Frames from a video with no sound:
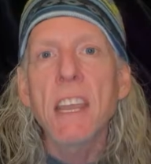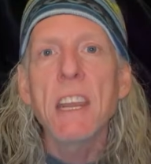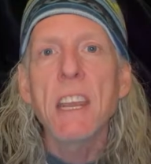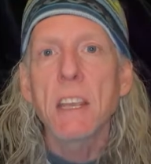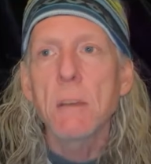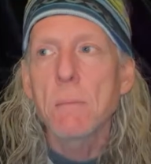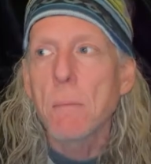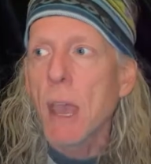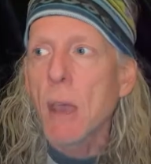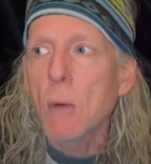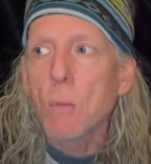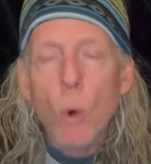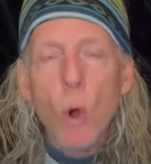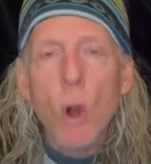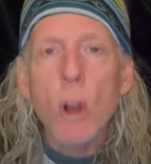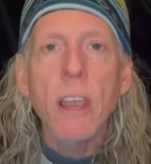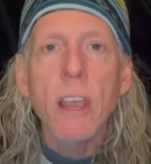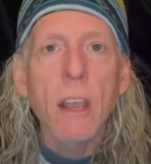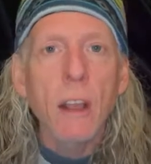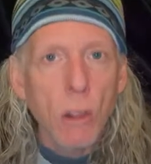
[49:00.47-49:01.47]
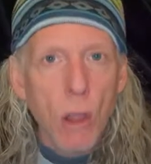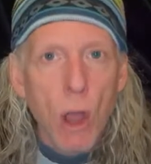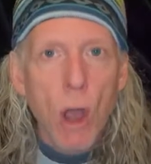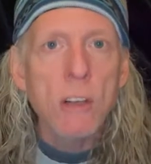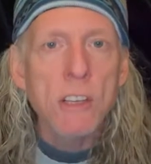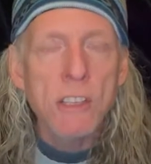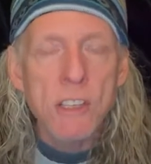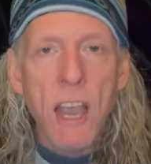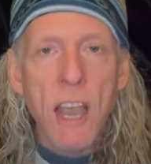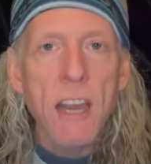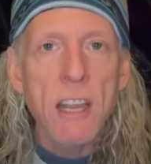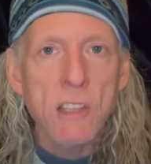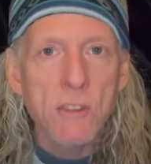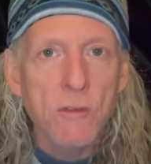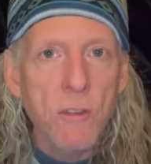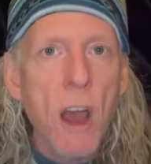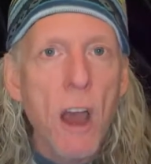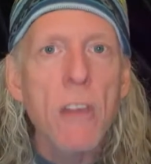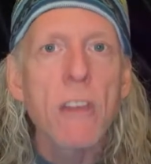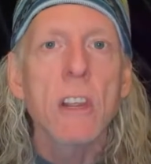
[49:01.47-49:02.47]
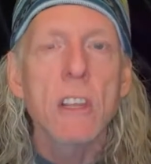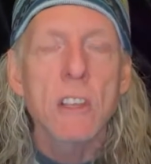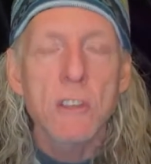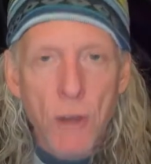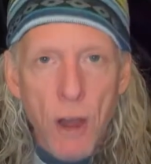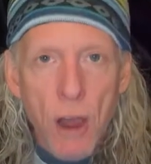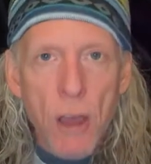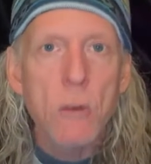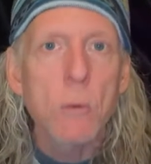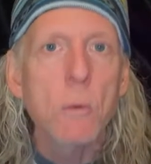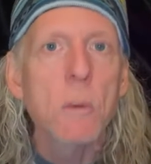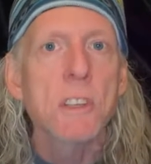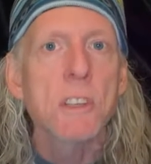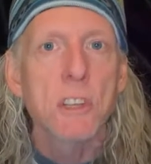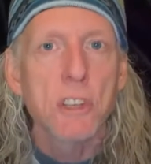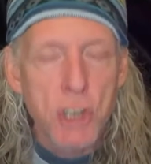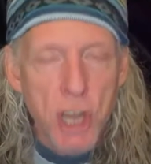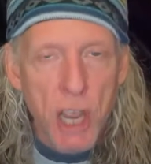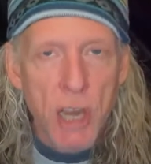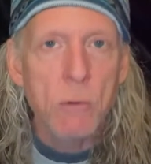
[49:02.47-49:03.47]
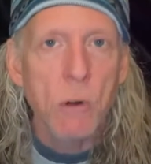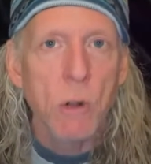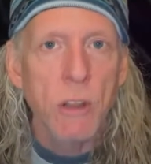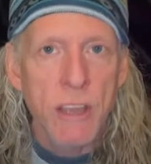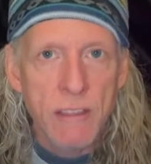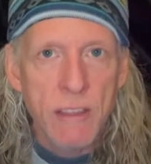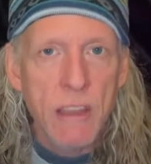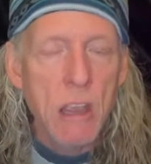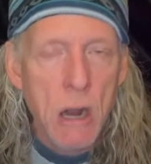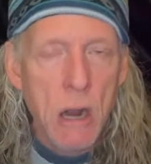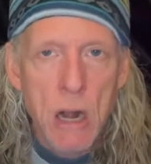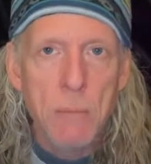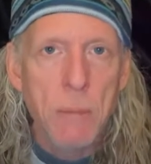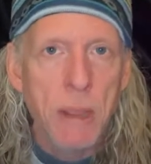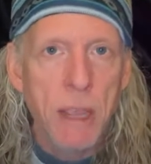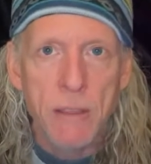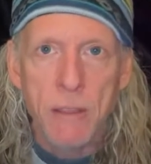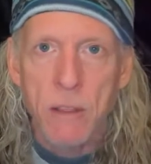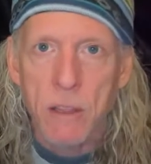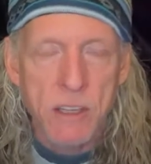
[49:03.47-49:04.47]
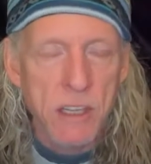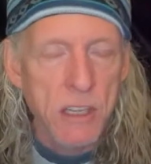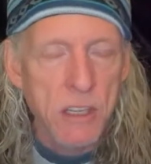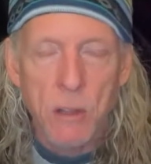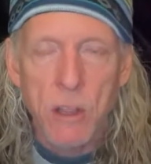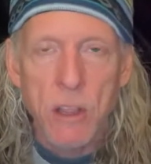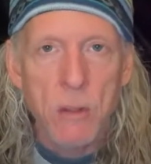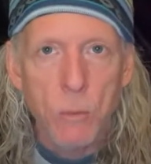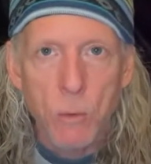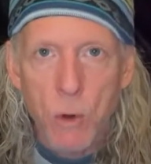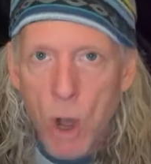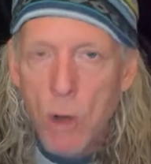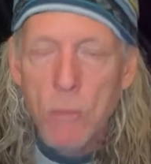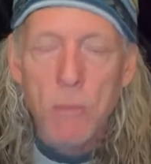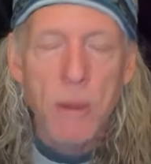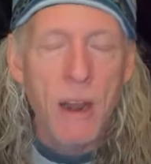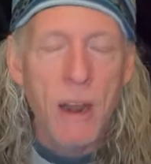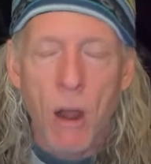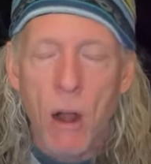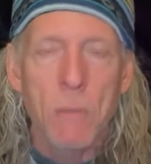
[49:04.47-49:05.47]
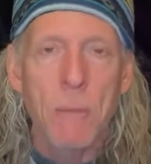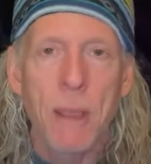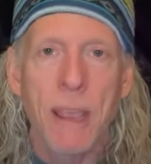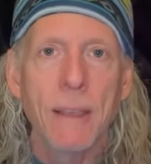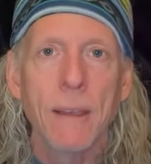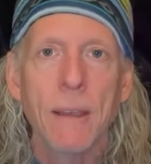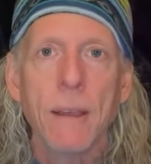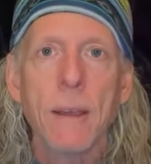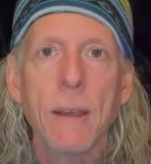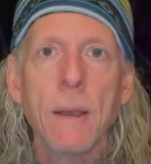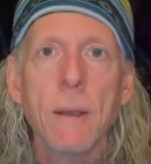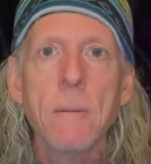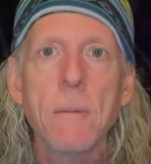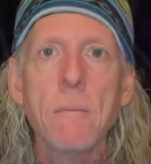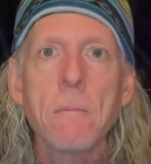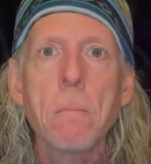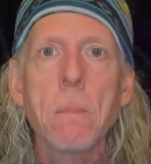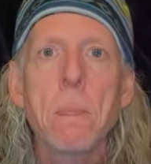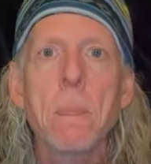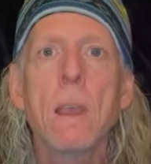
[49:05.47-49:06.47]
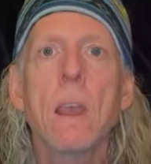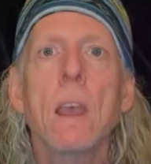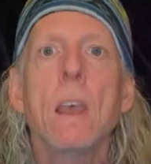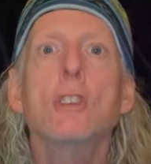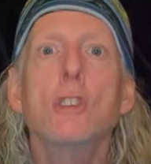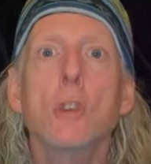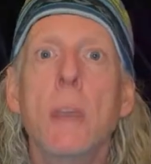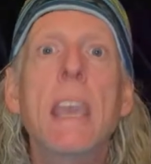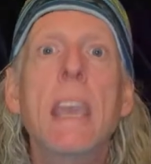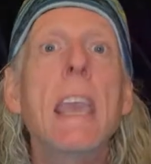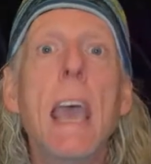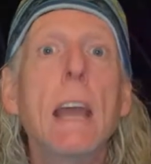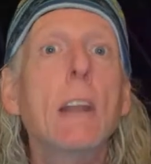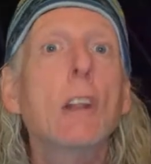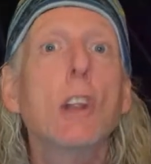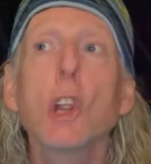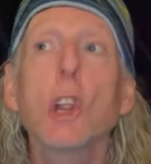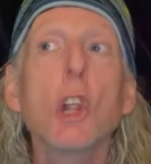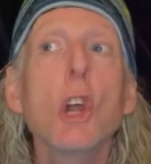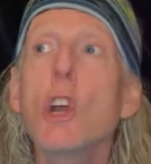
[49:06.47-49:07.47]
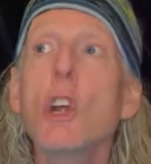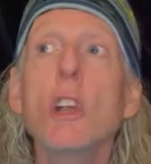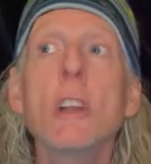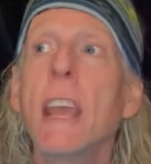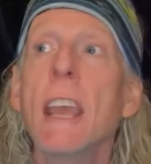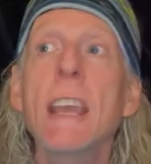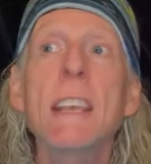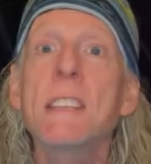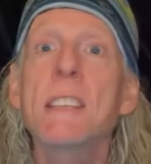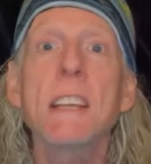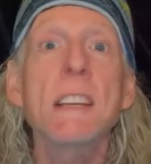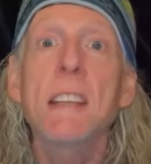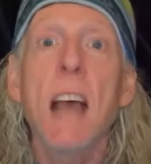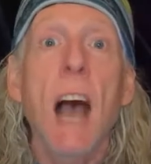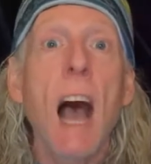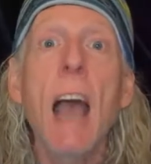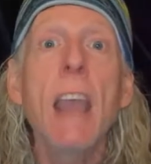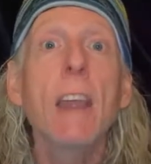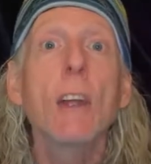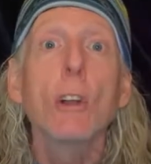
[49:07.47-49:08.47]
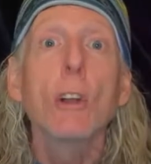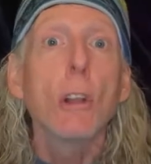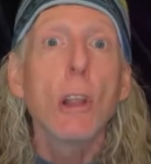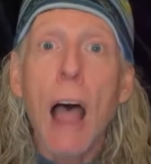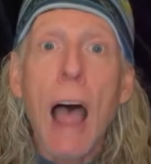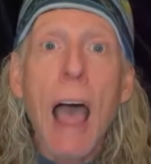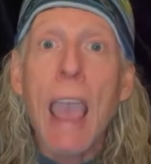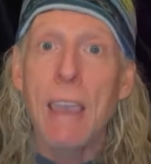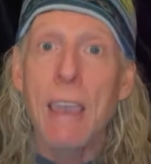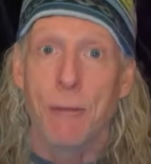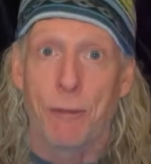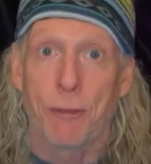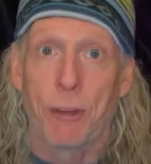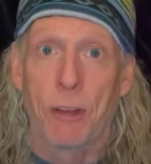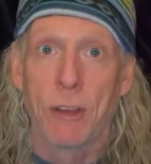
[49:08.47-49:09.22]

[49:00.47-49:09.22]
in command, working alongside his father. His father was a general in the army, in the Roman army. So he had learned his entire life